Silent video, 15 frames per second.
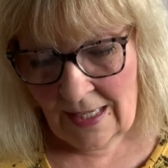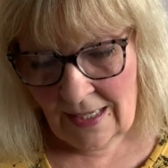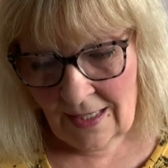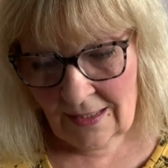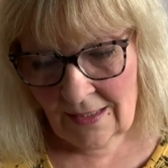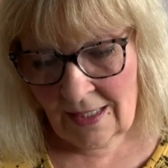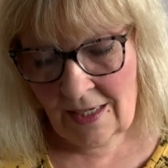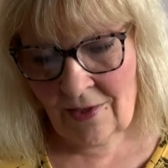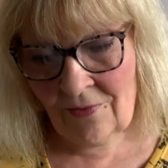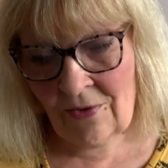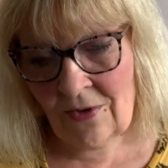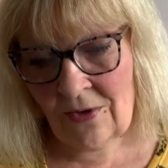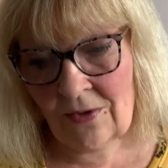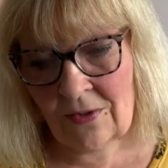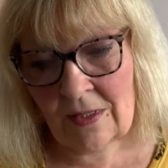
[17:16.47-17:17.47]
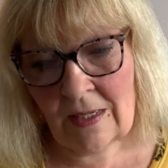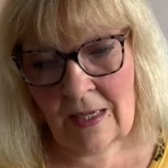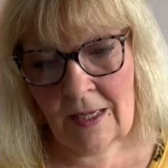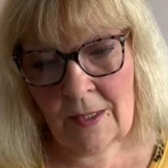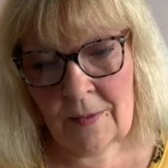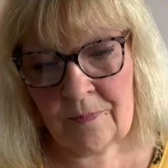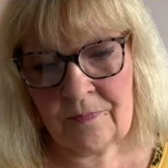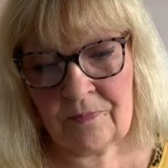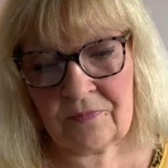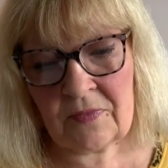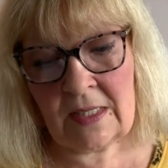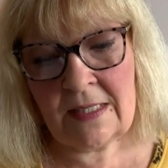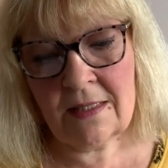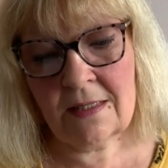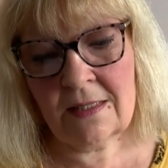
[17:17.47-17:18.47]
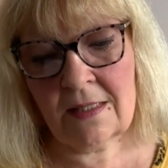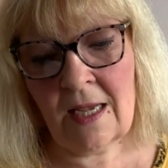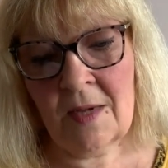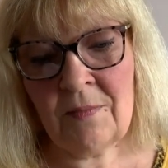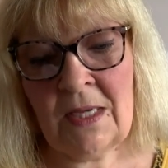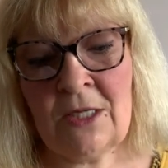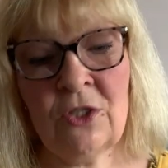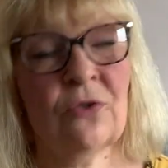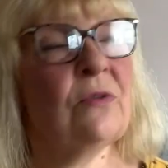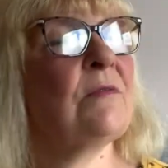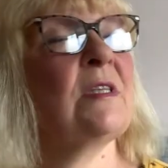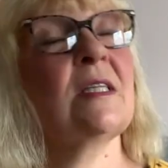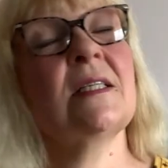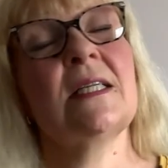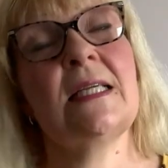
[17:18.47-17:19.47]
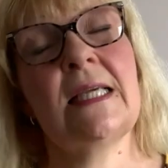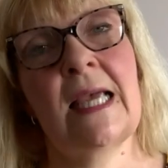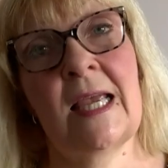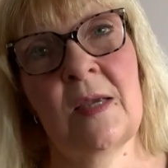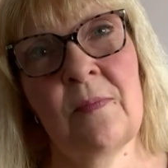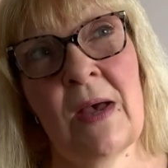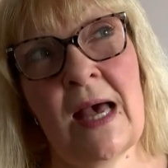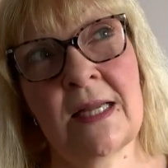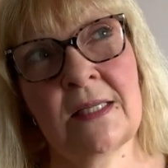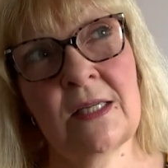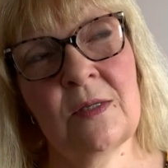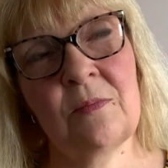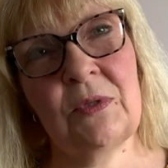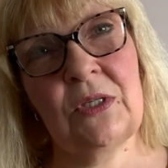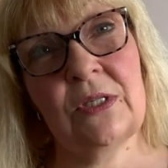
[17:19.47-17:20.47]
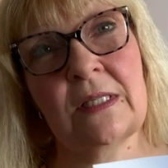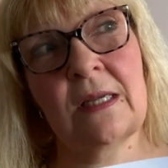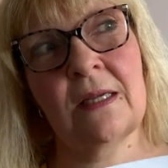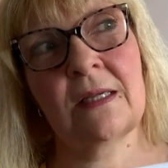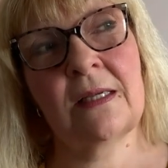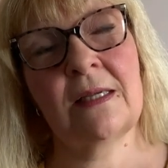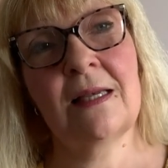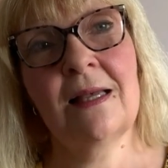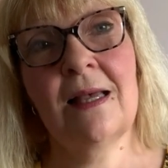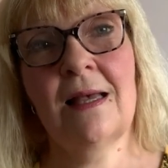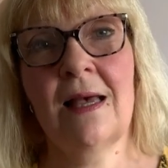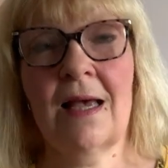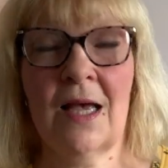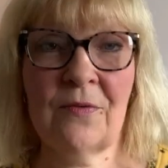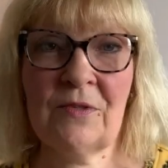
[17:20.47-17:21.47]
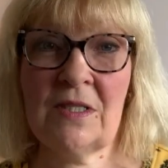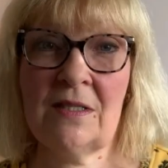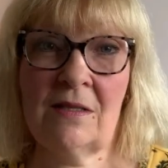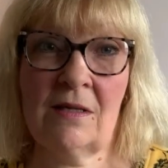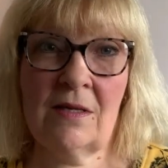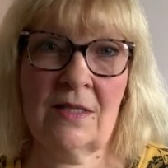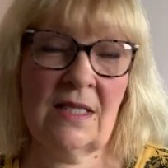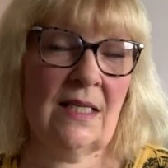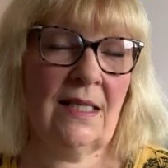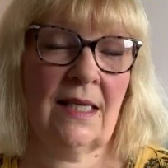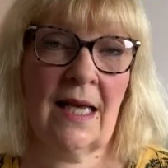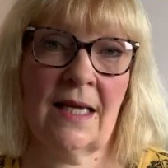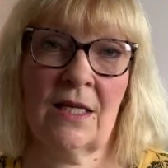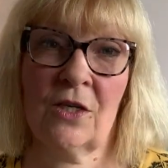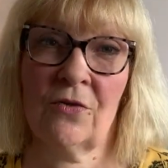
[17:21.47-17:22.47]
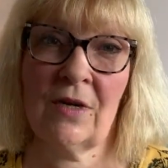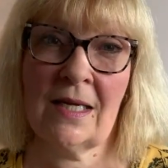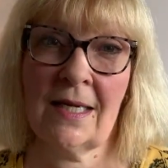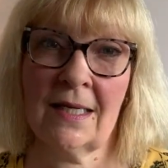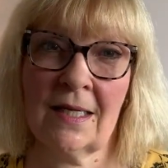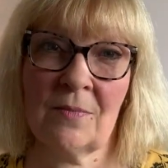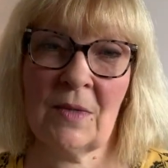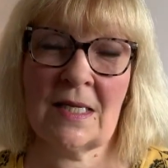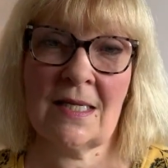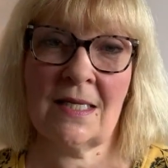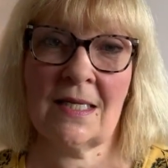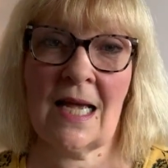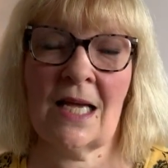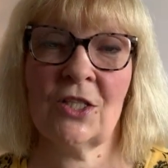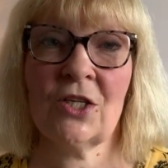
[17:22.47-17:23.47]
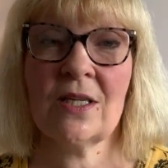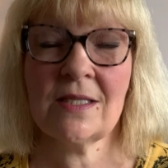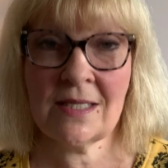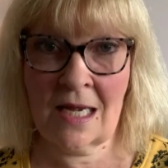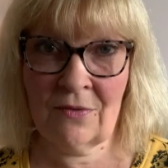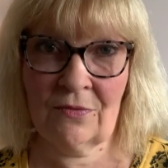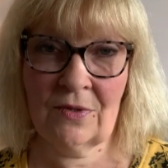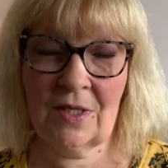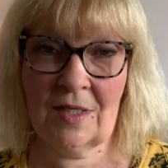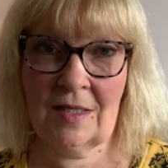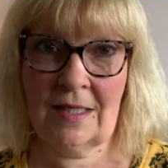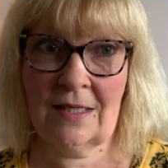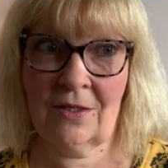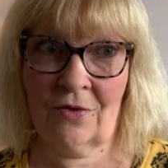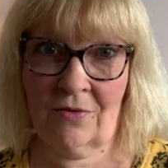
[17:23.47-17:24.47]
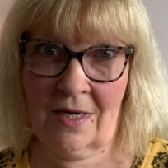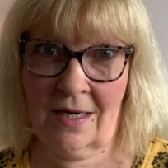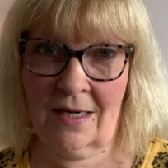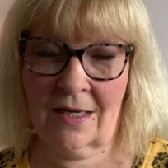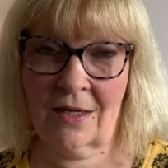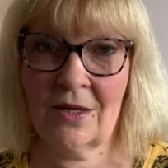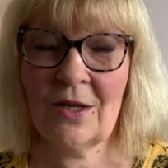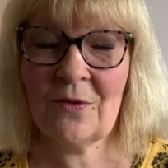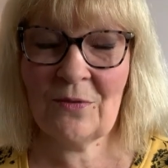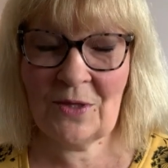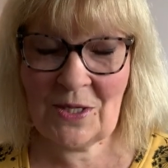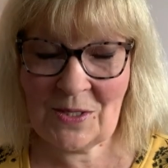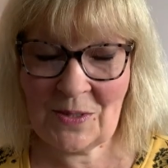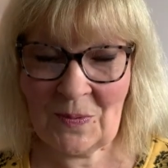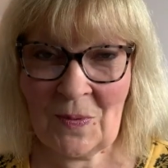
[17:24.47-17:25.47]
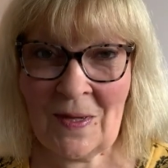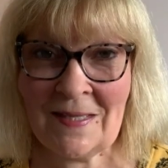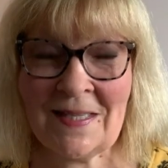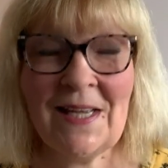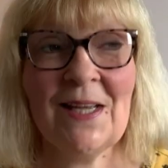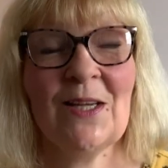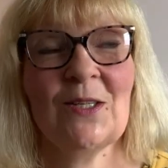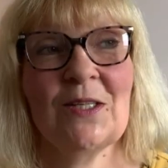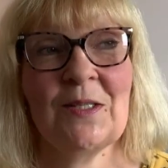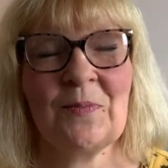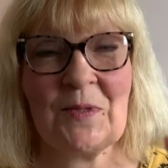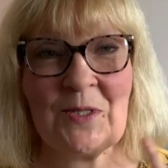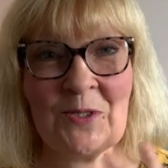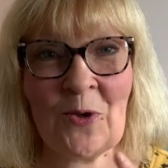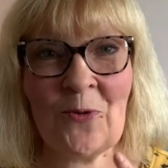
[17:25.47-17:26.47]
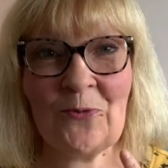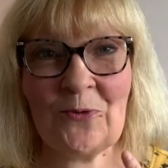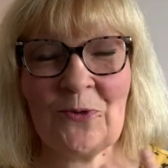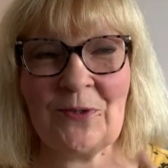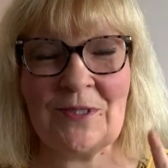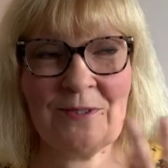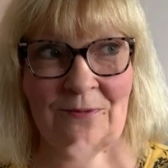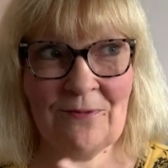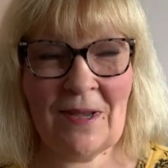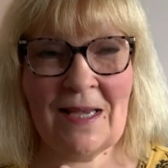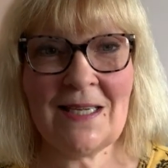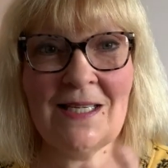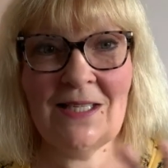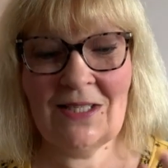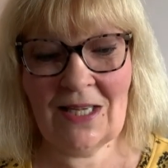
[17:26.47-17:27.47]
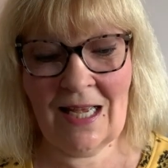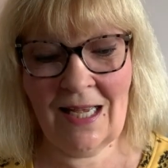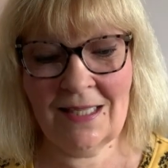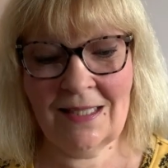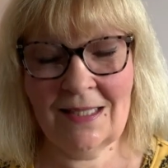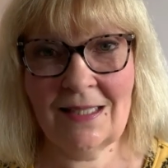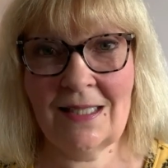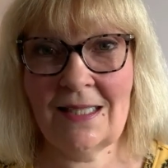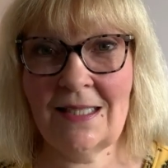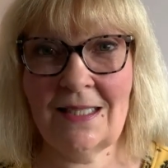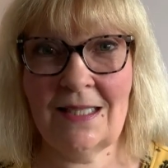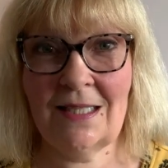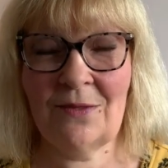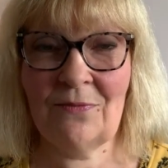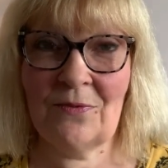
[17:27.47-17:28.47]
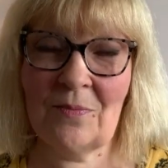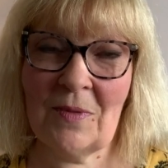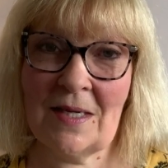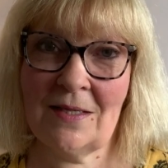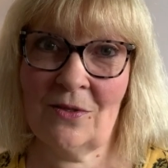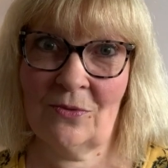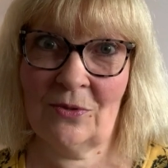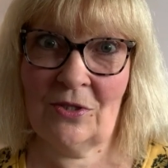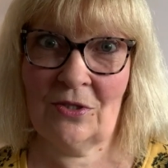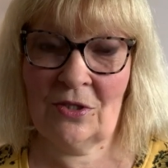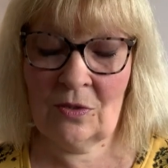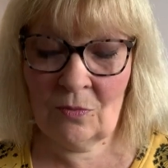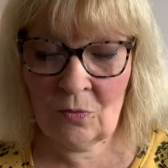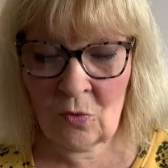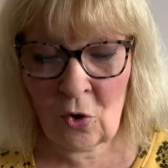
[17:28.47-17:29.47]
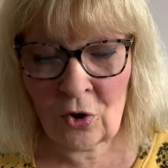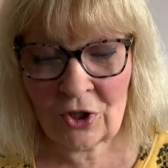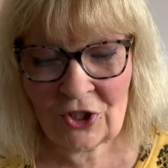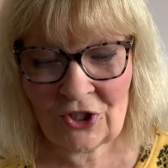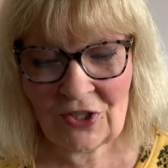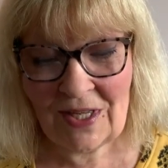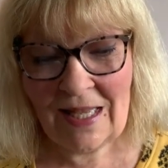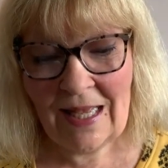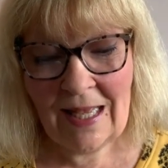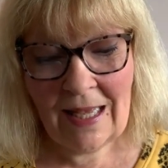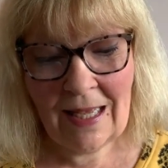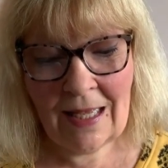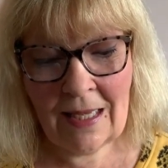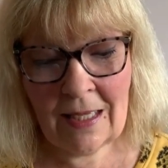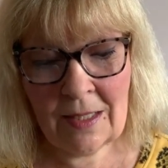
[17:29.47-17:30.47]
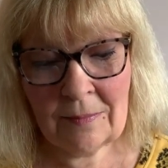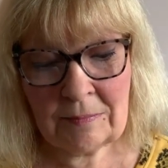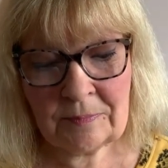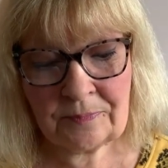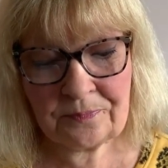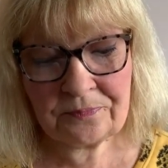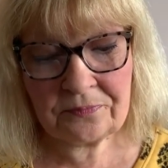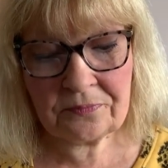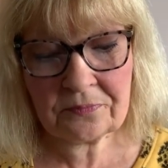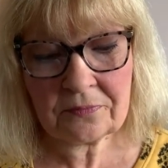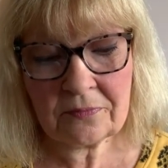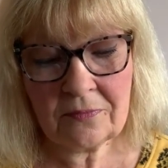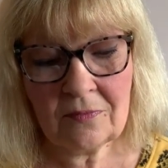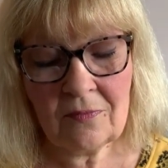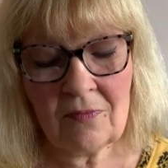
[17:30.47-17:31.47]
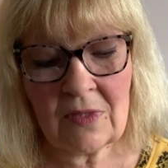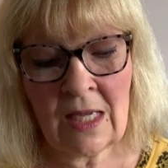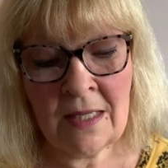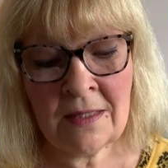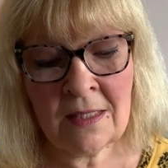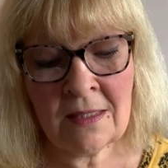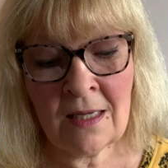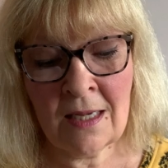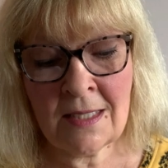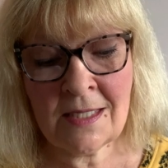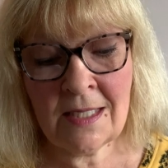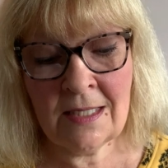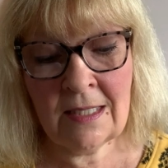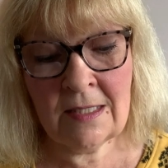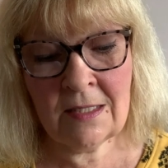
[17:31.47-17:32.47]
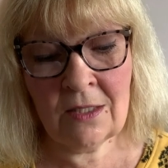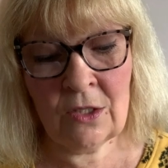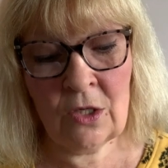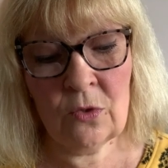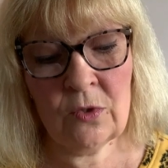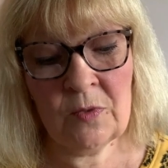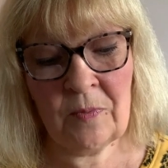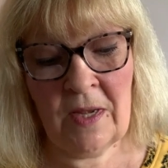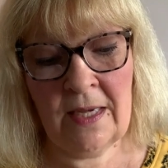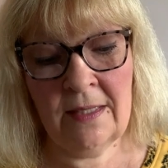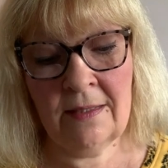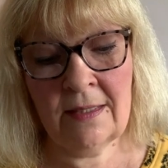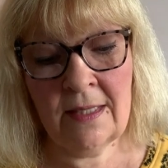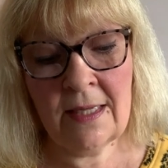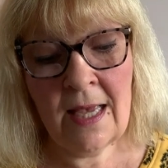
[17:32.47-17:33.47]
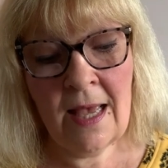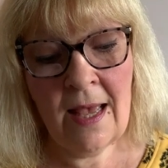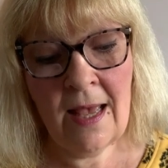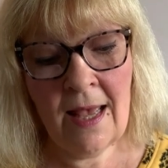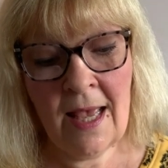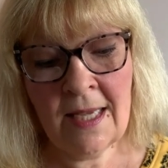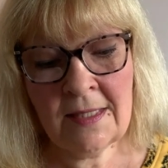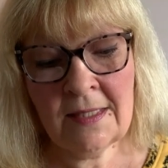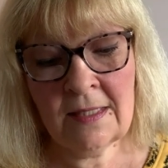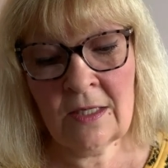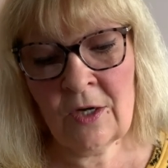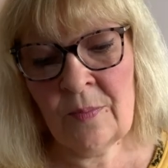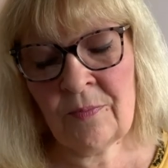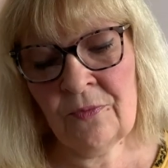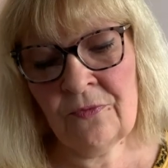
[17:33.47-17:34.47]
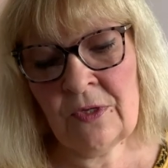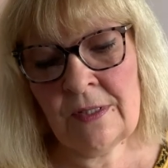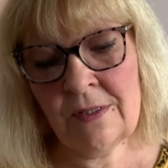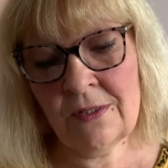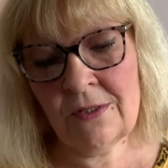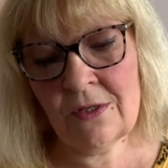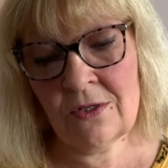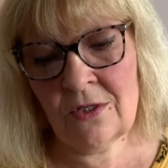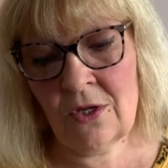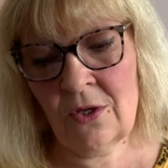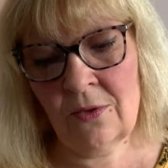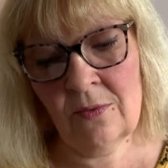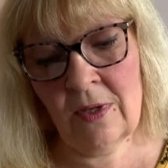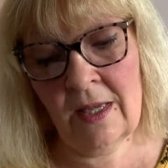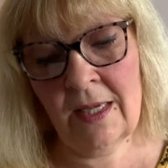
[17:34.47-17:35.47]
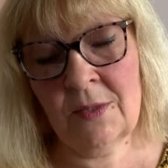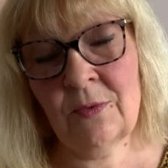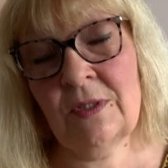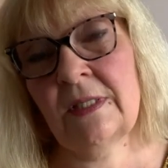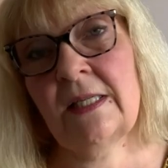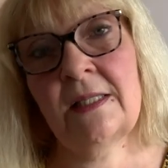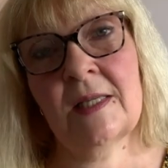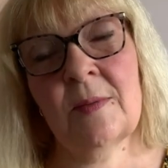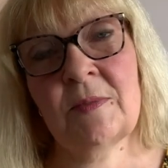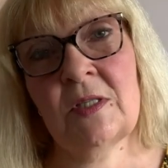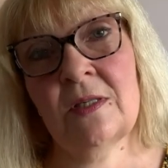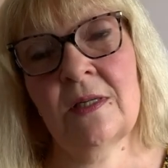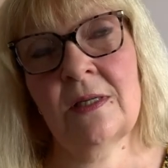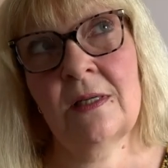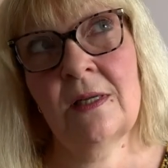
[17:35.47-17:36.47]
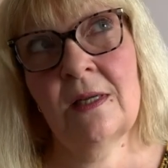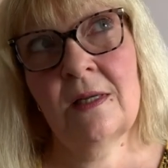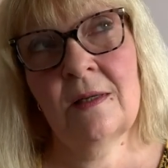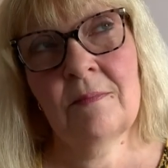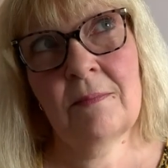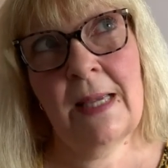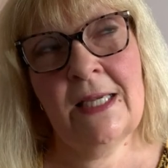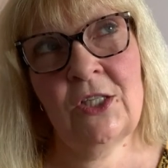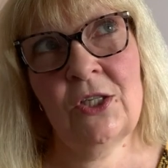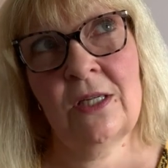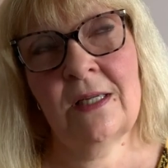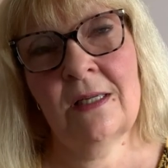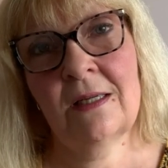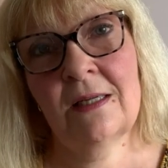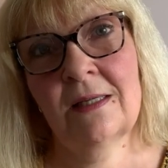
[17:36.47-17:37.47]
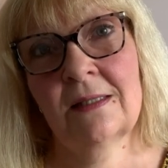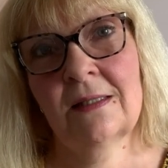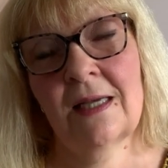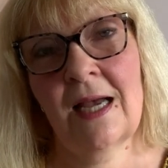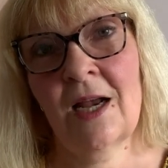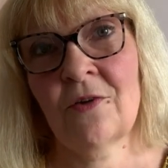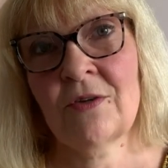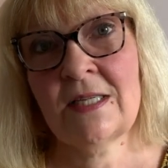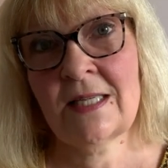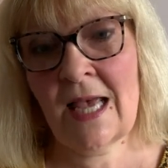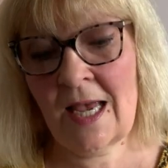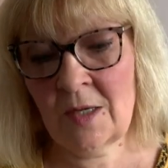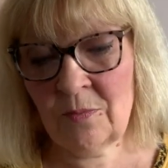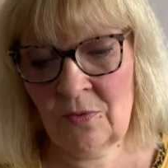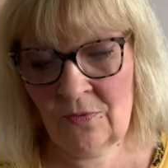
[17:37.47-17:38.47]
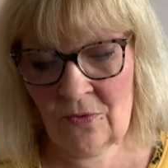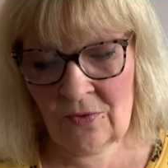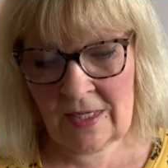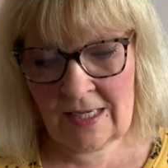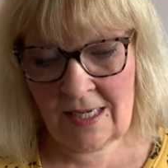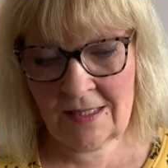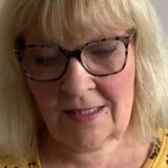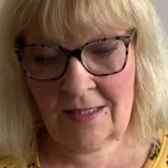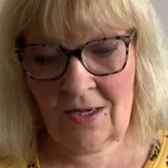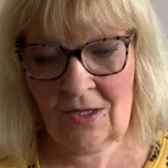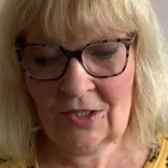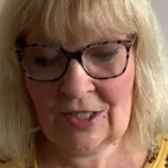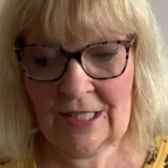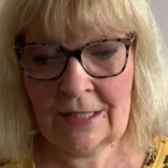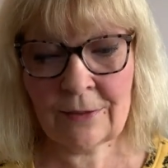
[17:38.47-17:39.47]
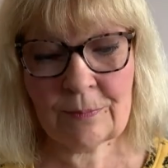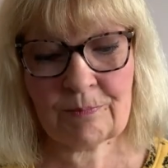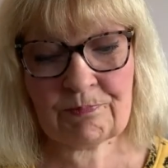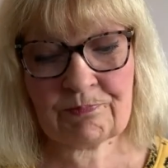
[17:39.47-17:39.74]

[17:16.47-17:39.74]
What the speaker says: And there are I made sure it was a DK pattern because I have DK acrylic in my stash. Definitely acrylic for this one because it'd be soft on his face and easy for my daughter to wash. And the sizing goes by the head circumference, so I will need them to measure Harry's head before I get started.